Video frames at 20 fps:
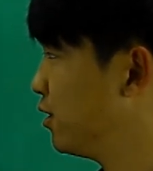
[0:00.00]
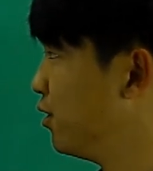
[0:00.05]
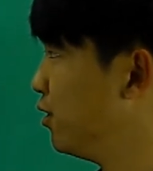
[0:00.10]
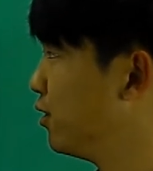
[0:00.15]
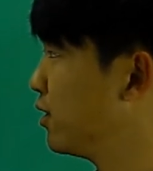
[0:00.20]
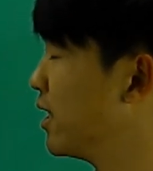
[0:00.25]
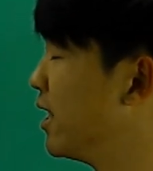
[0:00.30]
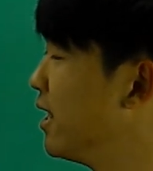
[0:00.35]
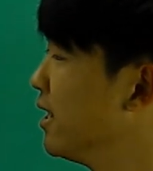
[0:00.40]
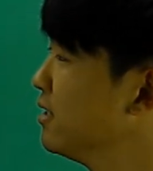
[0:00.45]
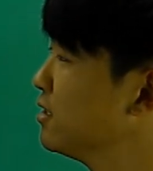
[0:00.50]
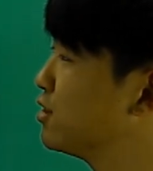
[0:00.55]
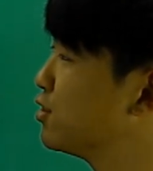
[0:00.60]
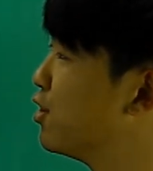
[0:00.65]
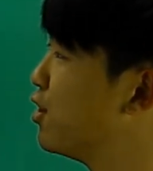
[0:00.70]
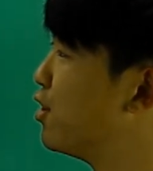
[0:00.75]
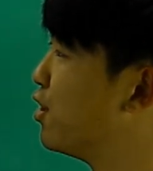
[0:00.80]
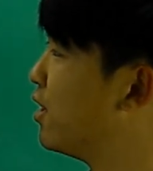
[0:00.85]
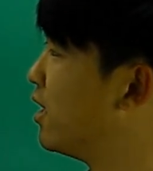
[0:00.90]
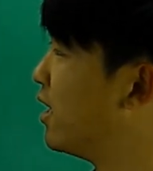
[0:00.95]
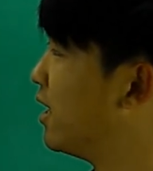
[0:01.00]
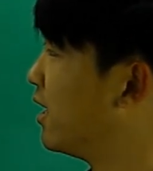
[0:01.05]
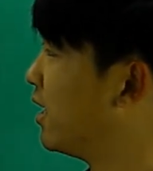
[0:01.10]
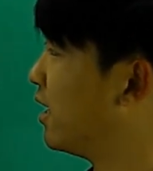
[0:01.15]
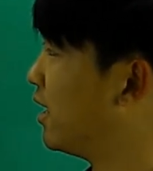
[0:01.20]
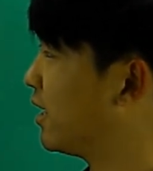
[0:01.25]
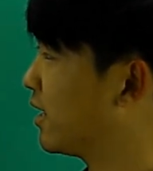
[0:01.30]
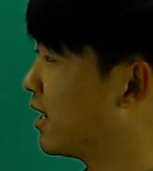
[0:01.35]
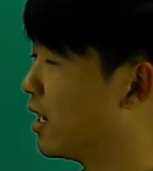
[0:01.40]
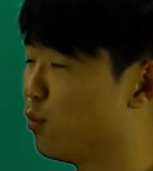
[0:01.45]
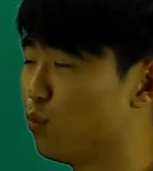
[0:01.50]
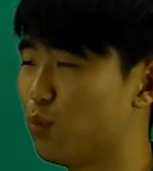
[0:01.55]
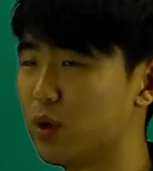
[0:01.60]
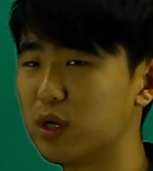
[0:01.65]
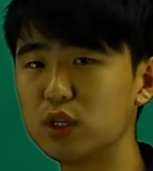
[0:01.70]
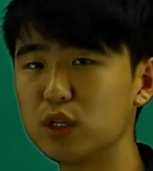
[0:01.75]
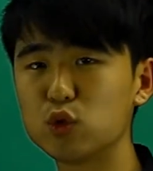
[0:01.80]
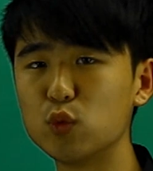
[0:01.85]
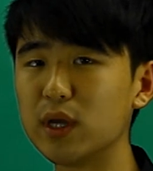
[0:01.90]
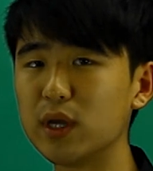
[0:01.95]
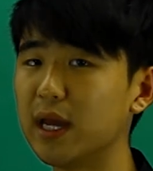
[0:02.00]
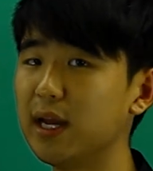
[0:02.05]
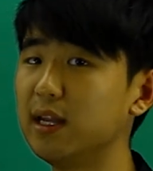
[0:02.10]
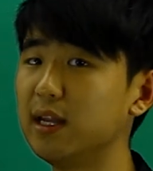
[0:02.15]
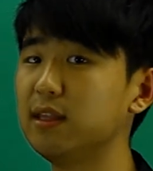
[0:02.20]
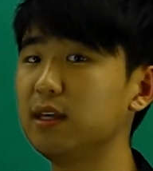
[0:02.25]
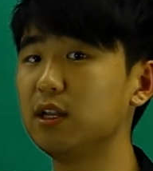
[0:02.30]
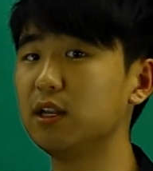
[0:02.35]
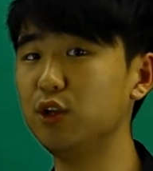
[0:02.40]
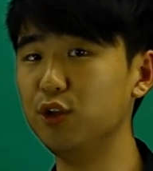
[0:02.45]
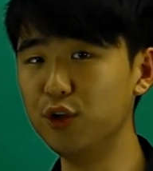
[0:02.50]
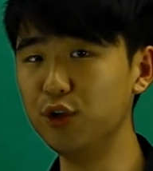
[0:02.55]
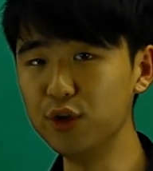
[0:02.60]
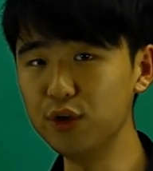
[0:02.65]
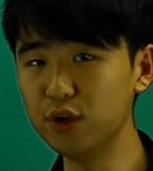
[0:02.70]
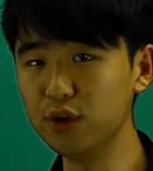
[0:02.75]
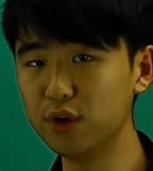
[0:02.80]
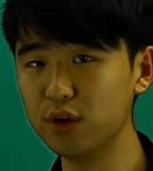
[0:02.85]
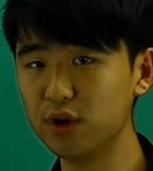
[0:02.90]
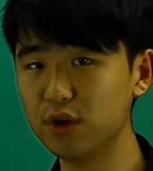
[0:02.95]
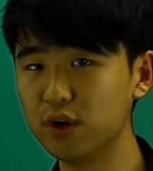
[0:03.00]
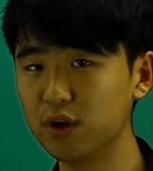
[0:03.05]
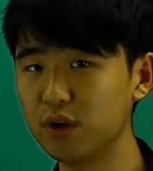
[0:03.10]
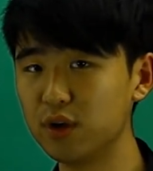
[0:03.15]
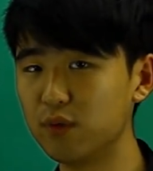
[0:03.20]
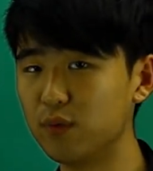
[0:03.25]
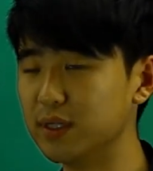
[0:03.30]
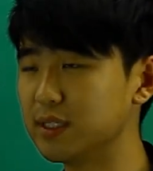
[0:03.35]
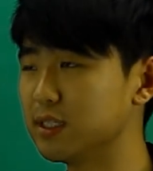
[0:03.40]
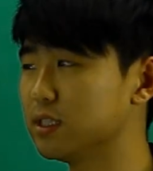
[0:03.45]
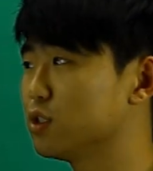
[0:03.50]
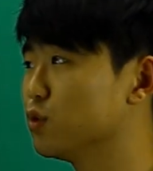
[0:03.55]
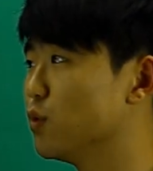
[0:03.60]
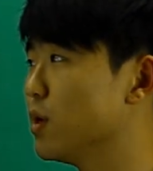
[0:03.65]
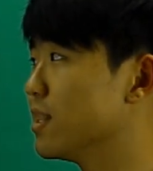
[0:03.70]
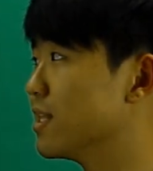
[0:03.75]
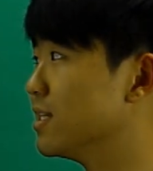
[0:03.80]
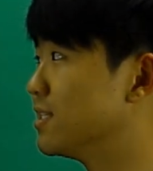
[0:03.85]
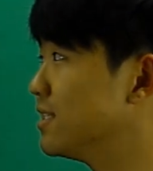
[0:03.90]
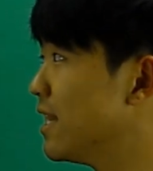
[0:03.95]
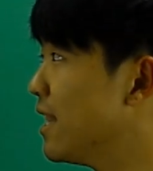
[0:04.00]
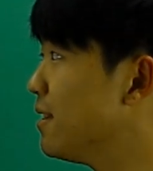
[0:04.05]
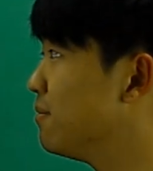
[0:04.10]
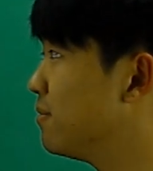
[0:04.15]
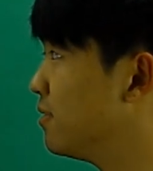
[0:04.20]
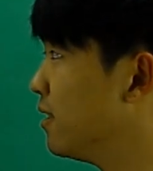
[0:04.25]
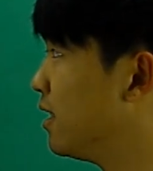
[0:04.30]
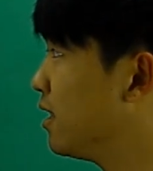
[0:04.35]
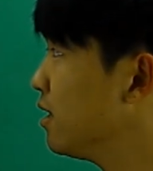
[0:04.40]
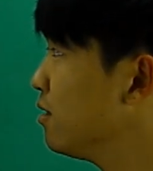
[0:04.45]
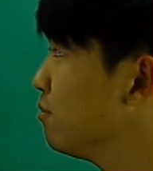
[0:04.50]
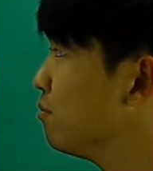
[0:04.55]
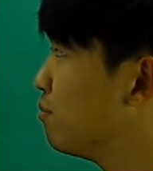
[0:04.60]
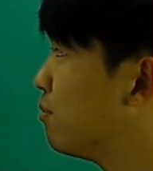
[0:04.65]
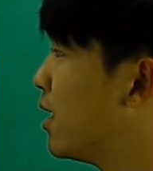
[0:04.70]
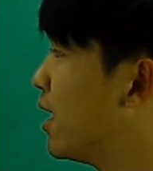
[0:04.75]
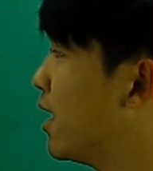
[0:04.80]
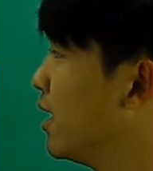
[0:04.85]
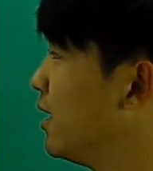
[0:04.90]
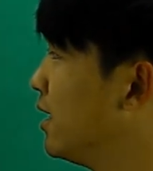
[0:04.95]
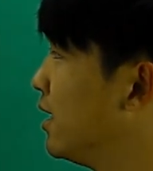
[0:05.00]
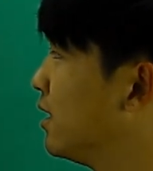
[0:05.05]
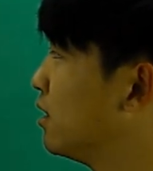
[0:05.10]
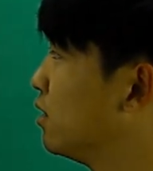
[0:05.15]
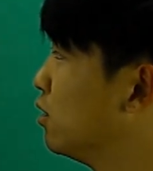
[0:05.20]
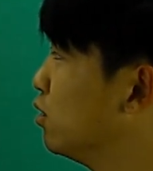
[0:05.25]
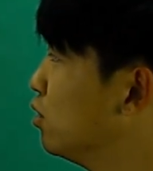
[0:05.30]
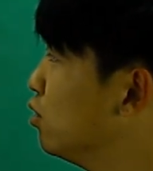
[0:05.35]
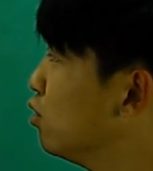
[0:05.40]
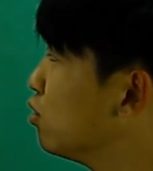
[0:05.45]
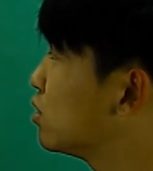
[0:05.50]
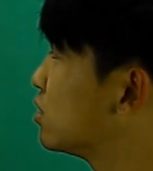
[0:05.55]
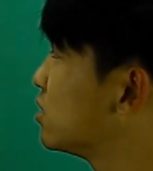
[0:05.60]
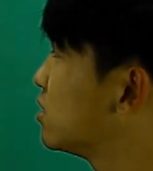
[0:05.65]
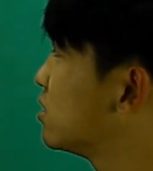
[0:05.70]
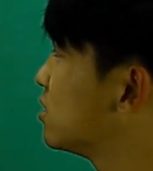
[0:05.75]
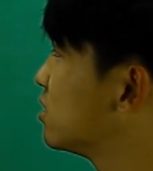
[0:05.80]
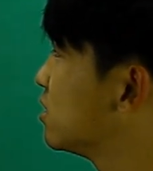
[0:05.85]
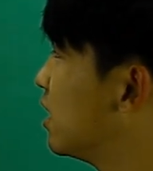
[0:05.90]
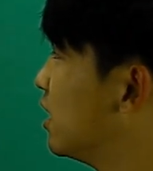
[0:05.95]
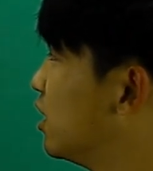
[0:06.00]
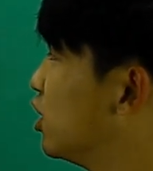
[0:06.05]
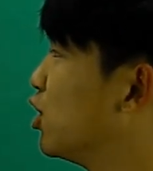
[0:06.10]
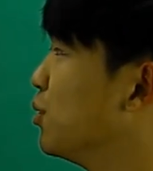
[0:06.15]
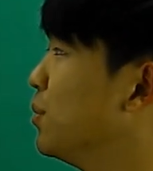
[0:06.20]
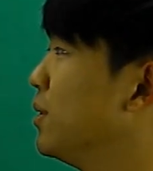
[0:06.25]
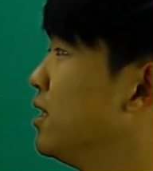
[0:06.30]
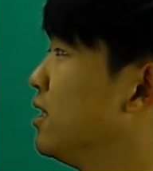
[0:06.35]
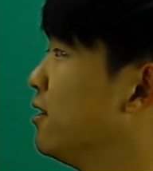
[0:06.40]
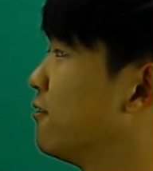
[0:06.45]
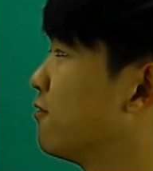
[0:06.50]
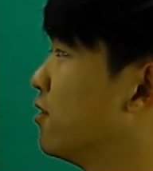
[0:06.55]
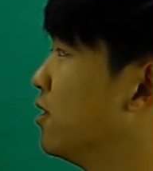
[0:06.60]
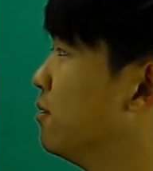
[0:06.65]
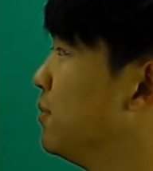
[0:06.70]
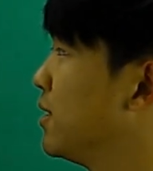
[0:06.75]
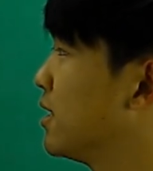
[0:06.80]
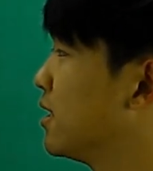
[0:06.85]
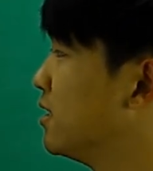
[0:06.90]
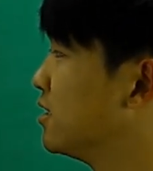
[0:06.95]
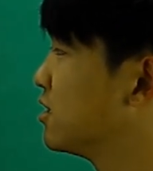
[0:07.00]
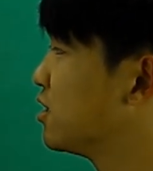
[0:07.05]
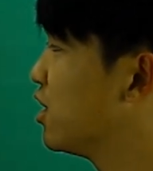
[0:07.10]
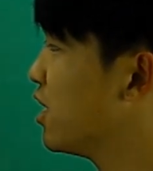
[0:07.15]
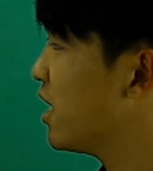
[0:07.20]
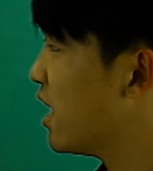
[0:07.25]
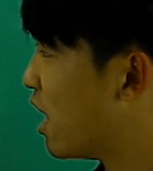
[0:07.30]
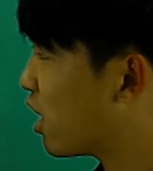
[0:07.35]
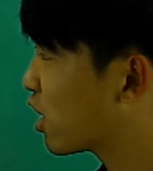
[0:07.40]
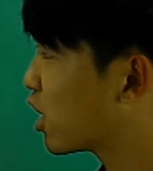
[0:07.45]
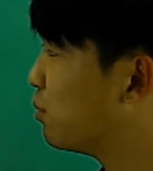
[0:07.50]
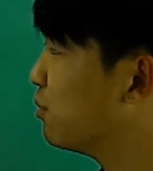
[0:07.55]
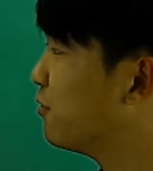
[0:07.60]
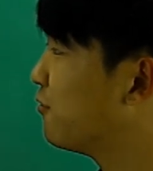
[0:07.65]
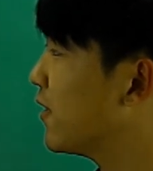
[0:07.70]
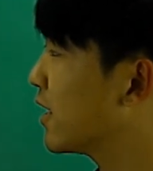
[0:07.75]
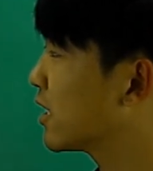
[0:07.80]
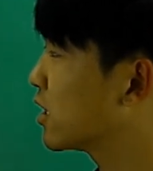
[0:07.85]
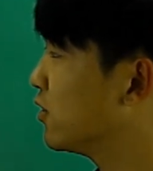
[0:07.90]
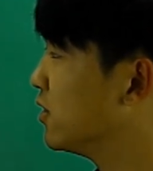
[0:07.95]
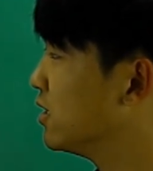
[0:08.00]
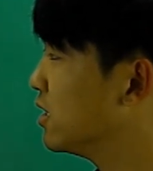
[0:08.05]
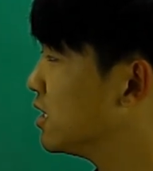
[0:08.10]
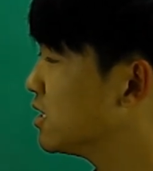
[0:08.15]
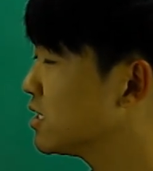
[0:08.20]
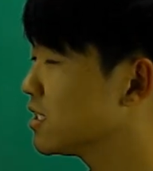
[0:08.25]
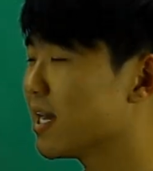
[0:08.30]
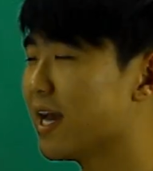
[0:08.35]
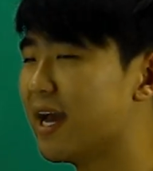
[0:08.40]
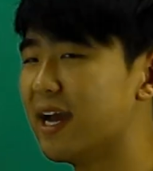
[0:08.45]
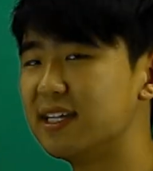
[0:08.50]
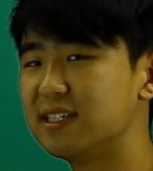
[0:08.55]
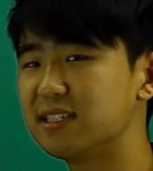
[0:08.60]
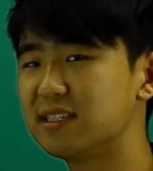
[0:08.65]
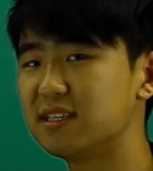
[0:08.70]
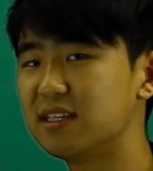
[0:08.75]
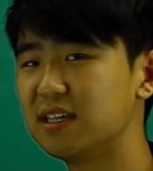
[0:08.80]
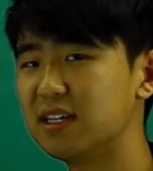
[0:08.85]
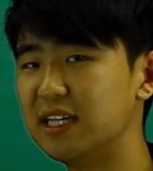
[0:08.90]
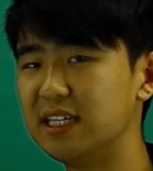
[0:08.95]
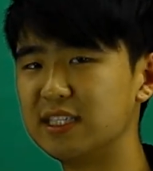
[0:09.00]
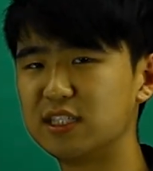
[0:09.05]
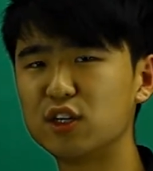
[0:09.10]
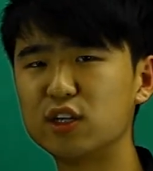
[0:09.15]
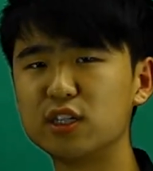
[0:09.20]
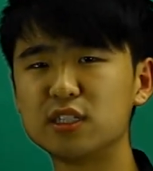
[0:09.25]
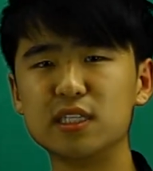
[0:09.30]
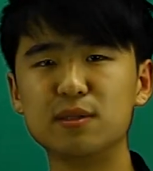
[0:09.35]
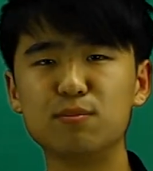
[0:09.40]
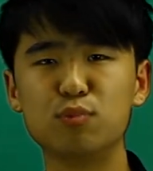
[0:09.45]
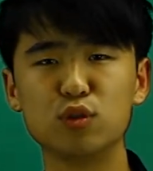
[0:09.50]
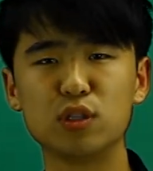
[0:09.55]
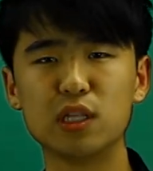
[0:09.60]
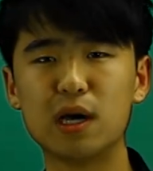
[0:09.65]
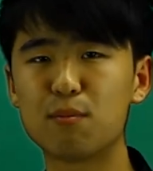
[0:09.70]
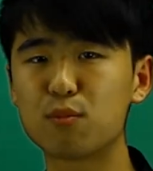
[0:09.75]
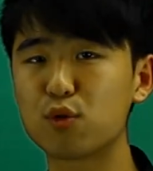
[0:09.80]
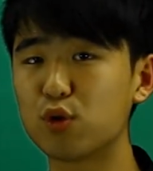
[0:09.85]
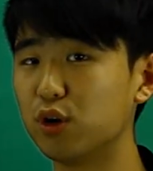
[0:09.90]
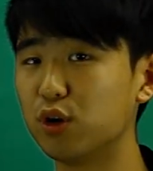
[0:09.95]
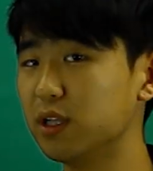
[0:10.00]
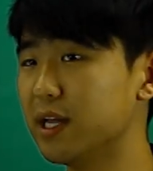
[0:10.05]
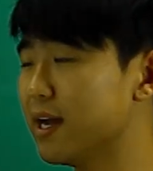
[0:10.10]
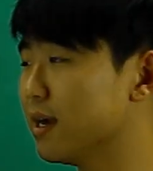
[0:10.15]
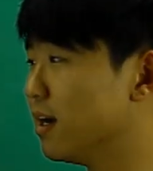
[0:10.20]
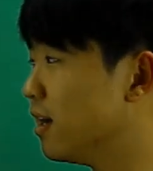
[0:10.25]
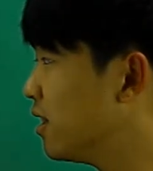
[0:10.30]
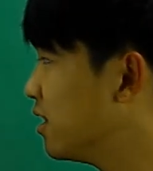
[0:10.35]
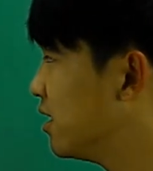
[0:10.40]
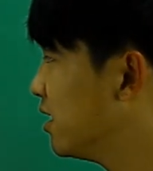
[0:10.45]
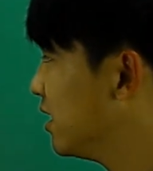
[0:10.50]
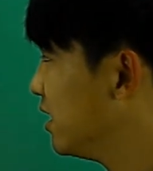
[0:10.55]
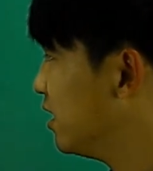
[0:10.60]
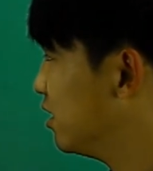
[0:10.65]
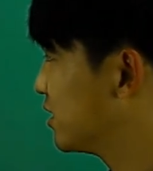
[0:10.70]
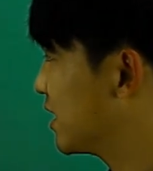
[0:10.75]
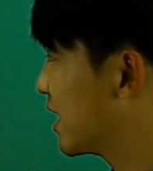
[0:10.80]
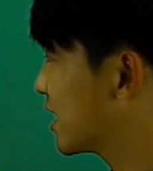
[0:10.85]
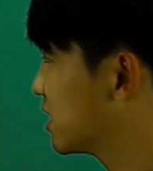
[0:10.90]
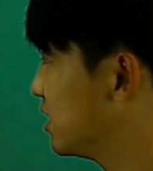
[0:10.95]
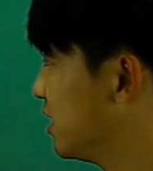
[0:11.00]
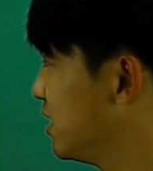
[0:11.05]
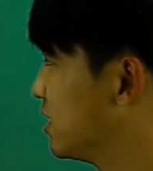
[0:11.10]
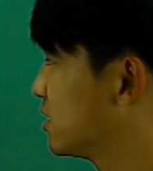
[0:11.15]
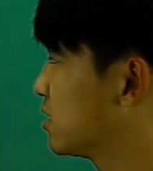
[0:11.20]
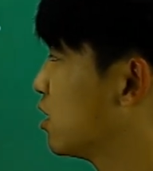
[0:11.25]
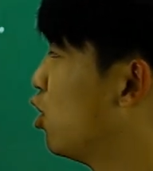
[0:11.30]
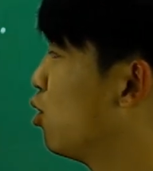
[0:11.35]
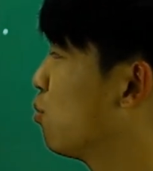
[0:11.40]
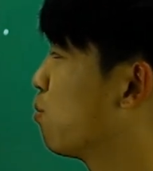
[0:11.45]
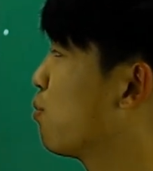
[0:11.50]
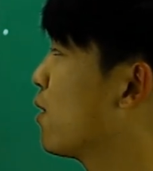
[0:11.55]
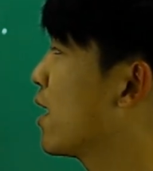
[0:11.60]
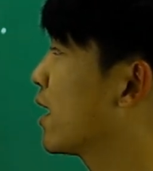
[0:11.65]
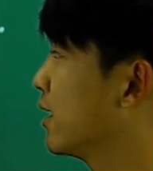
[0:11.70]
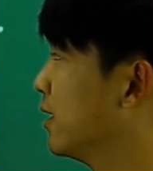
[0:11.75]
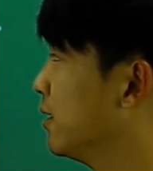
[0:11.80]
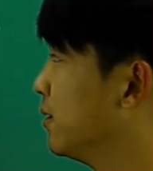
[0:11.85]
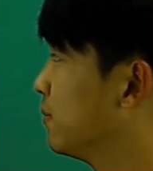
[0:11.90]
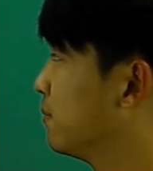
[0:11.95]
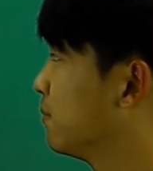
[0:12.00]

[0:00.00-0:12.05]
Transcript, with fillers: Okay, so again, we're not doing anything new. We're just doing the same thing, but it looks a little bit different because our common factor in this case is not a simple number or letter. It was actually this whole bracket.